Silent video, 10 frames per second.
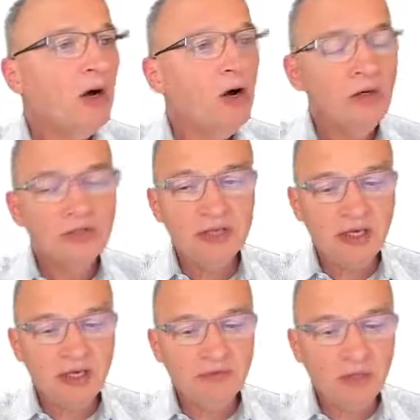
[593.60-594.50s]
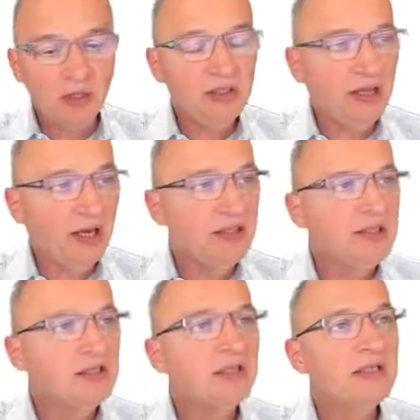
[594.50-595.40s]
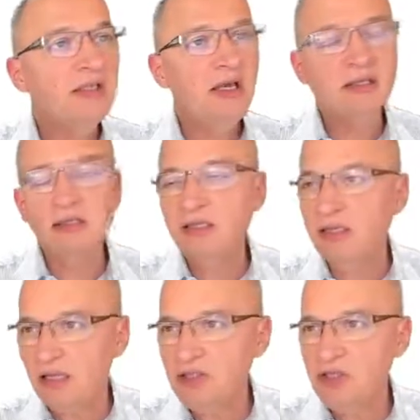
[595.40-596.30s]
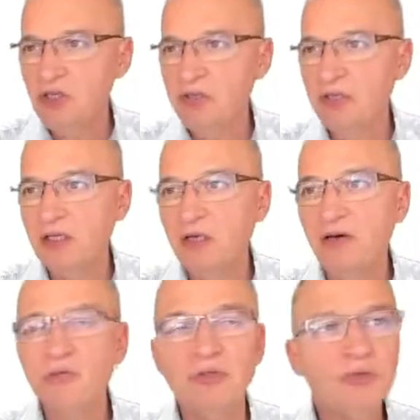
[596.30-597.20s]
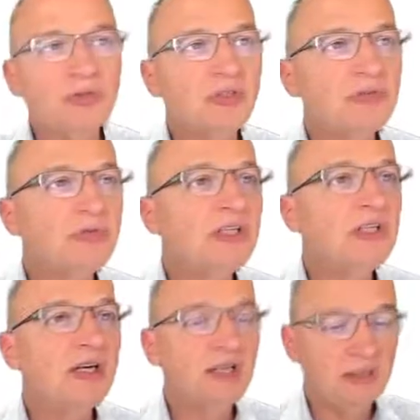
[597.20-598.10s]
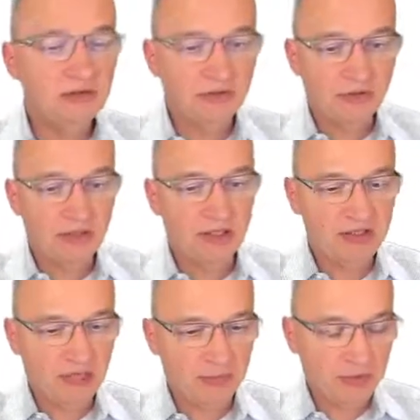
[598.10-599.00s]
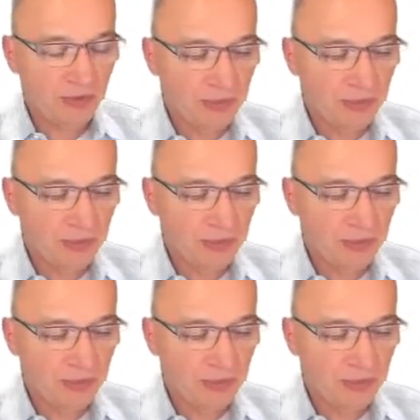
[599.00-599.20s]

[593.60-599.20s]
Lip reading: Once I have done that, then the next job that I have to do is to return from the exception.